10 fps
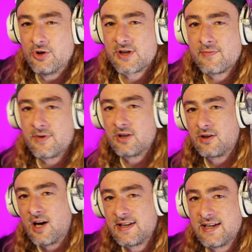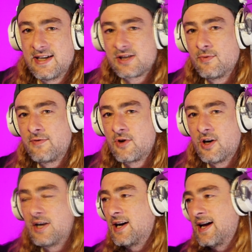some of the ideas that we've got
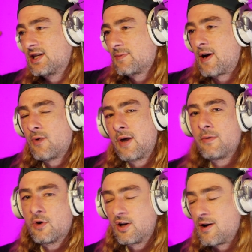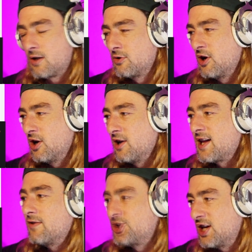in our heads about where we want to go,
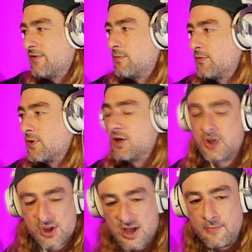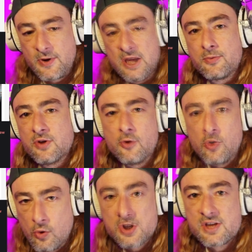they're achievable for. You can see people of all
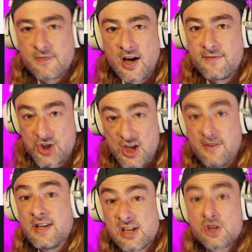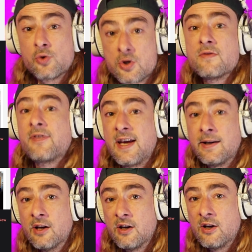walks of life achieving this sort of thing.
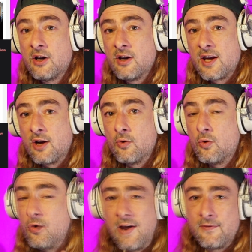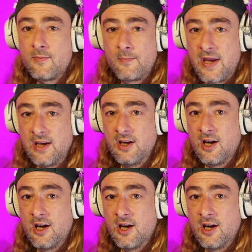They don't all have to be